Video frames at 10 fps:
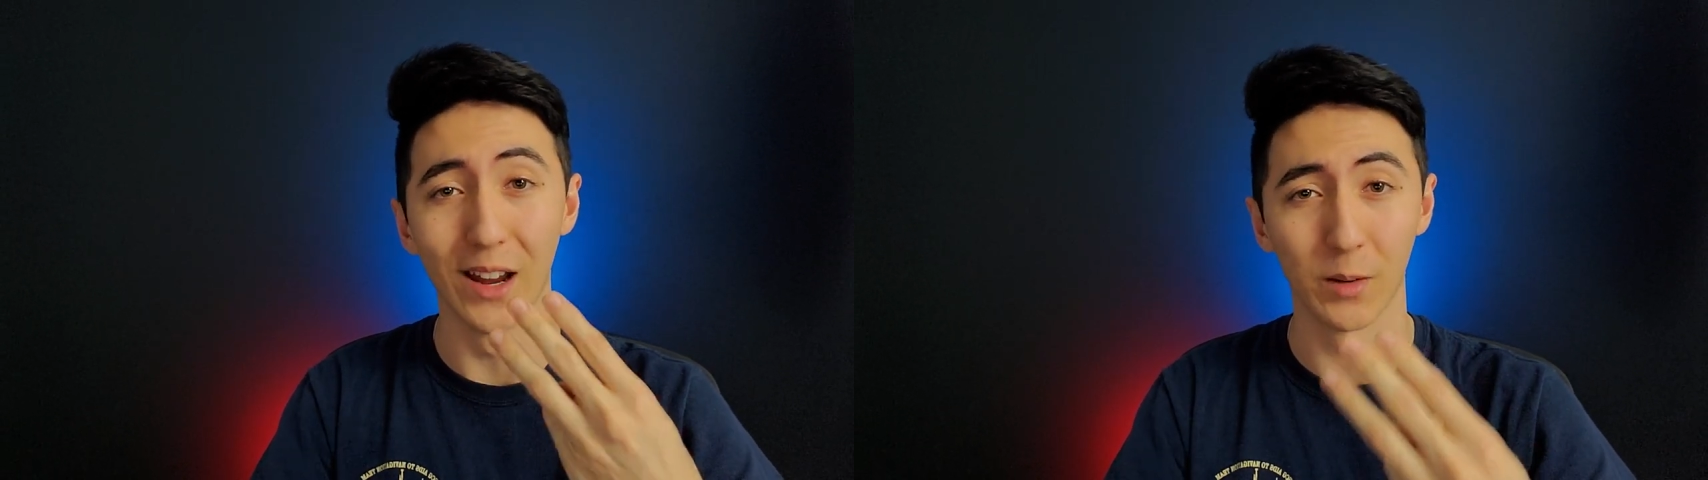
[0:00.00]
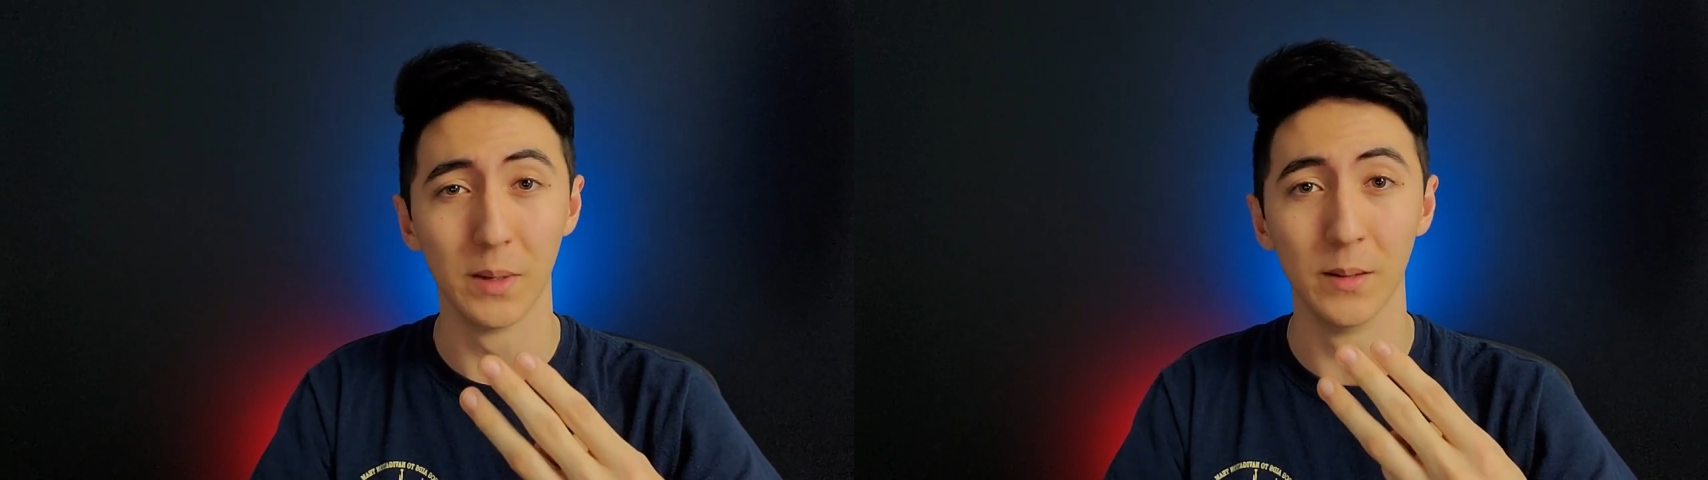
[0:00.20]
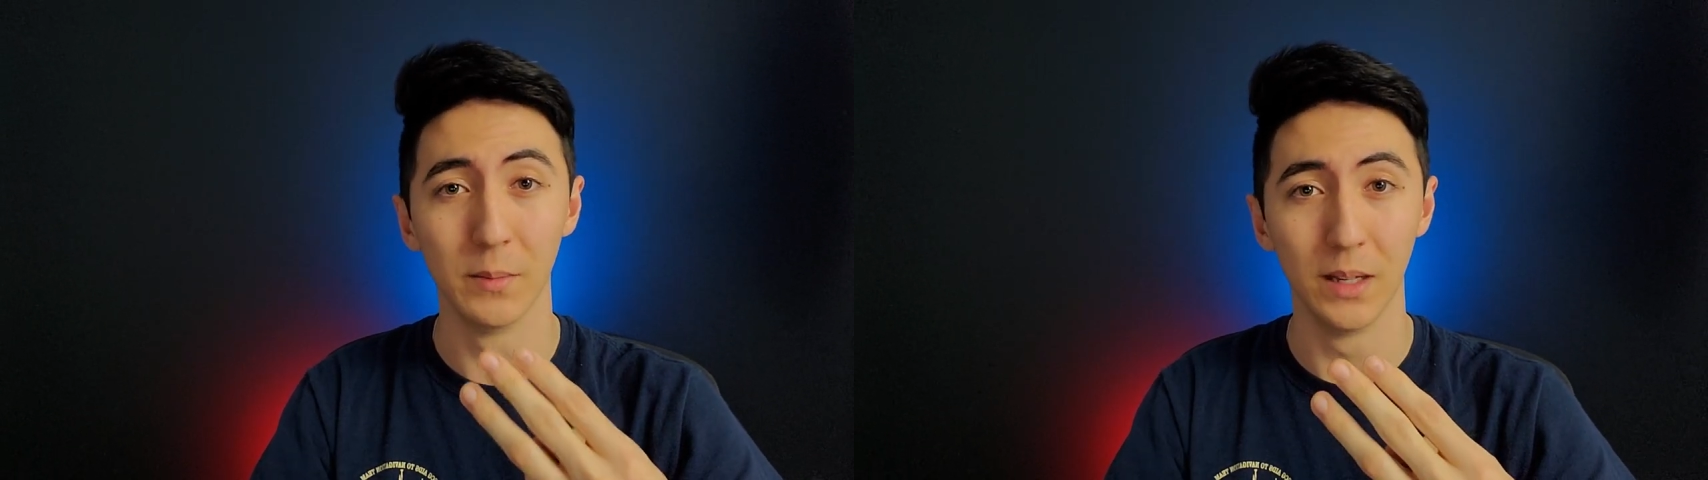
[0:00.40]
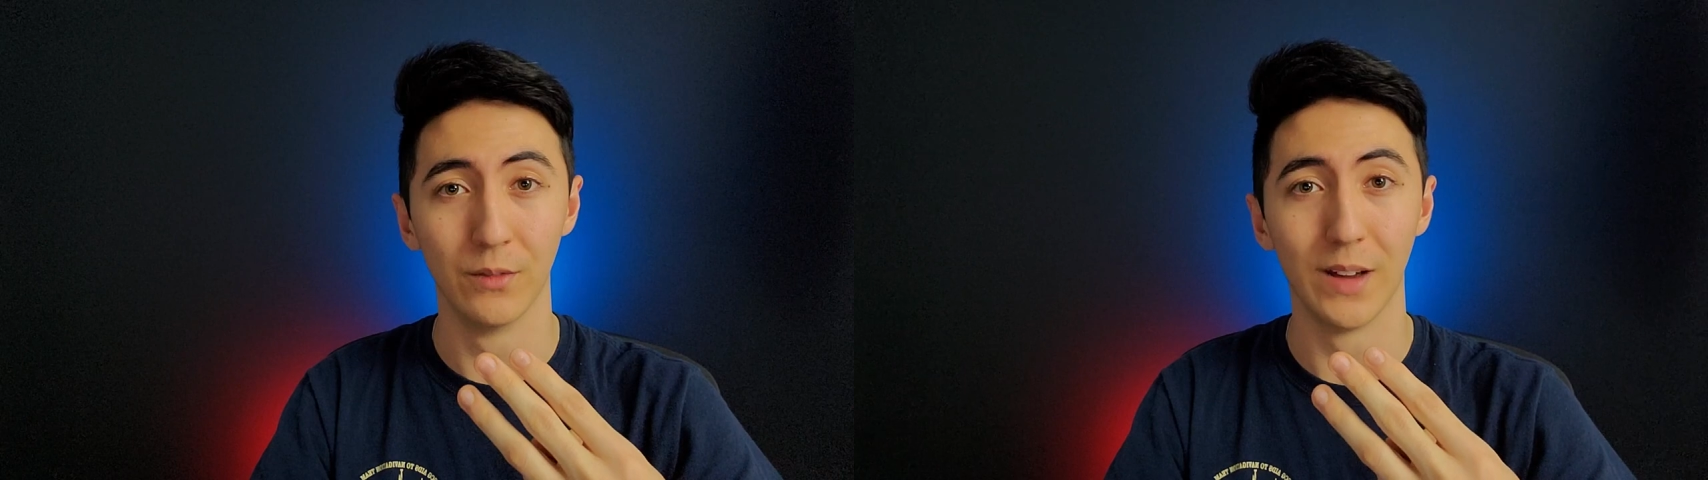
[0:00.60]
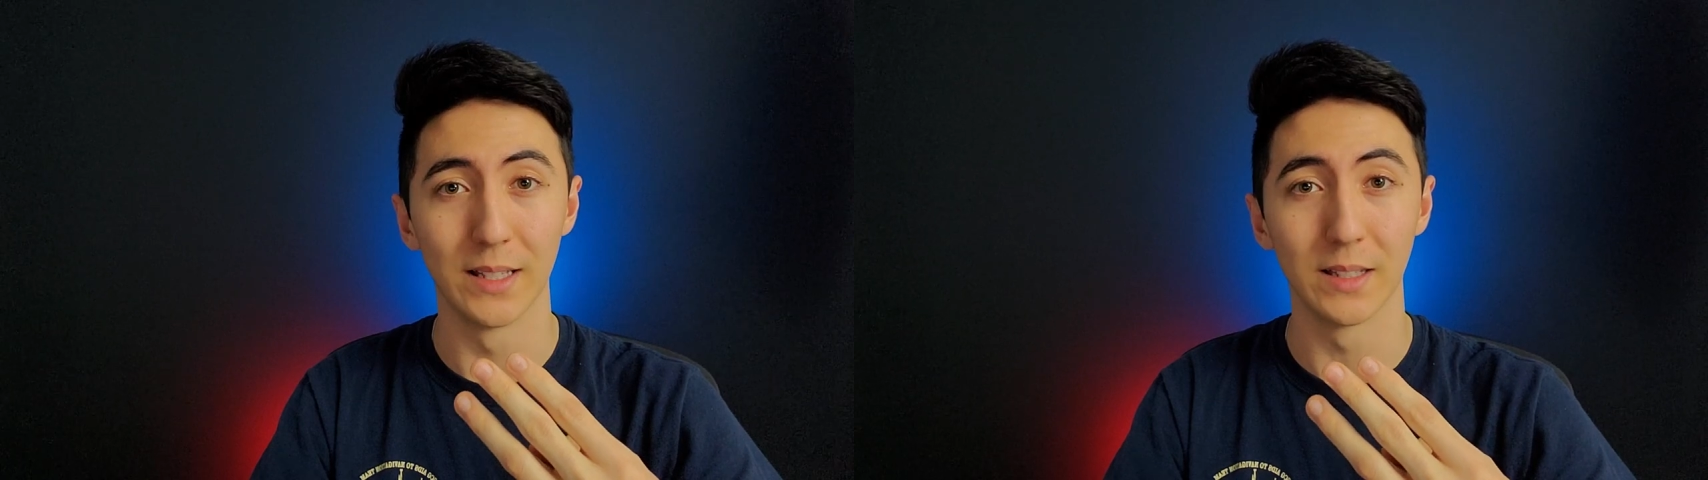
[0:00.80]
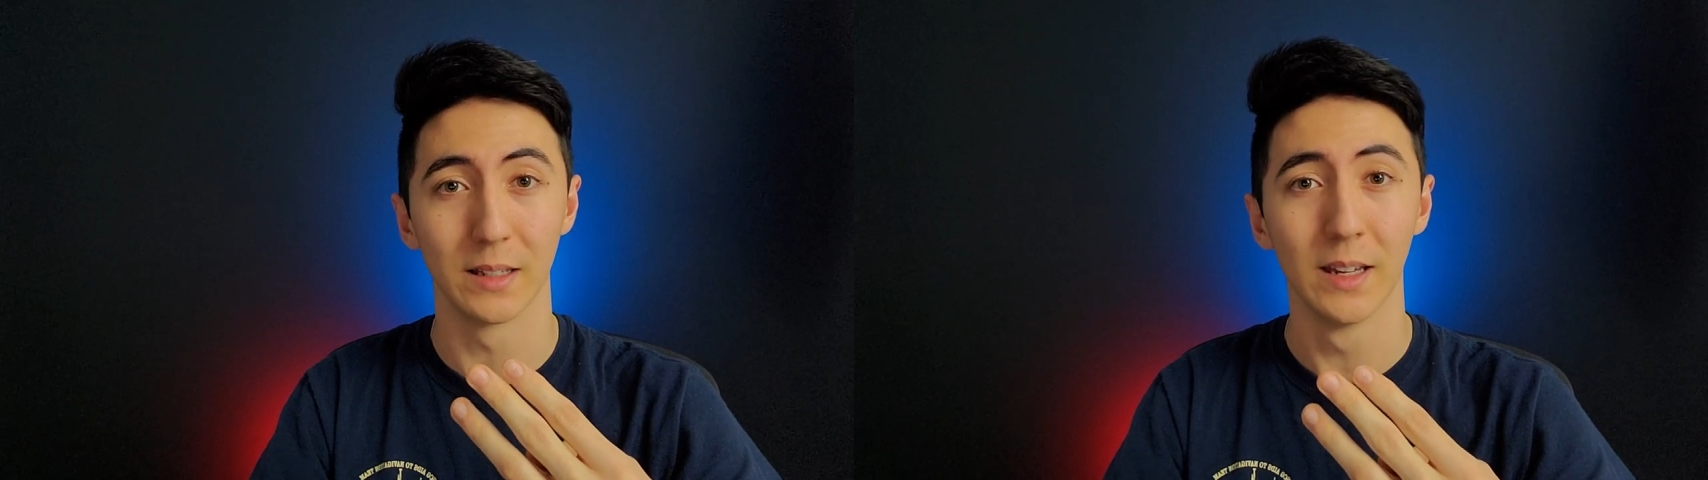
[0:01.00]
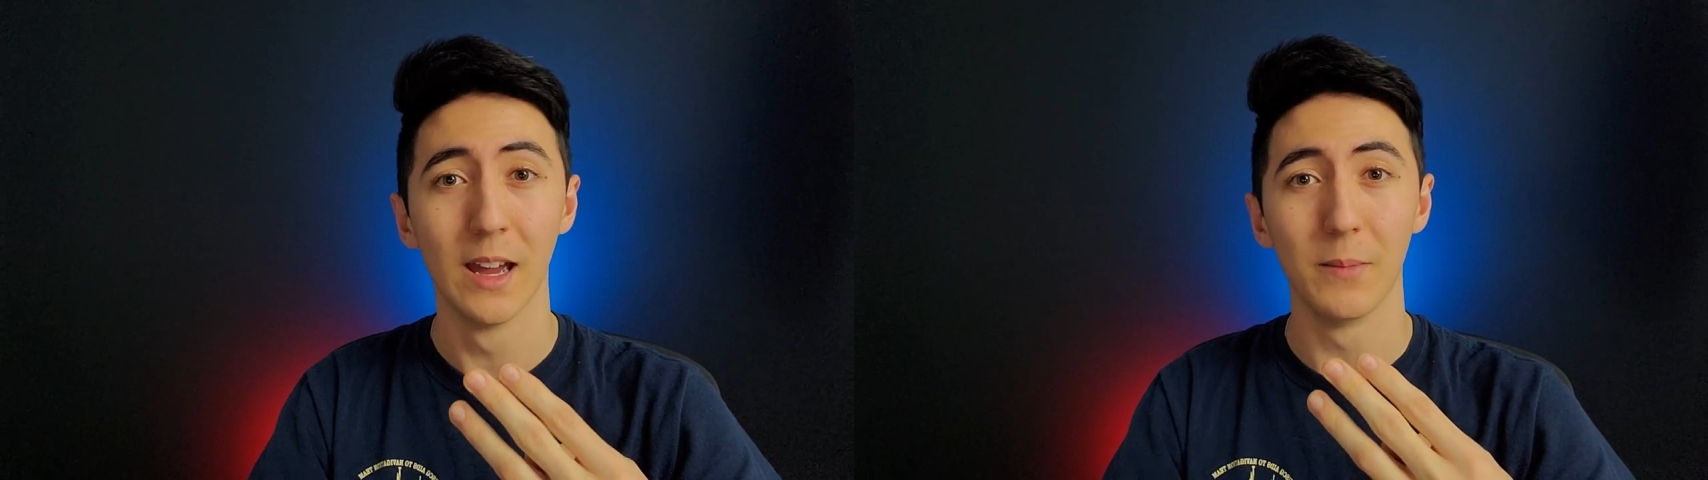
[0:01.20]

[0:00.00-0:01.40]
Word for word: Airbnb investing,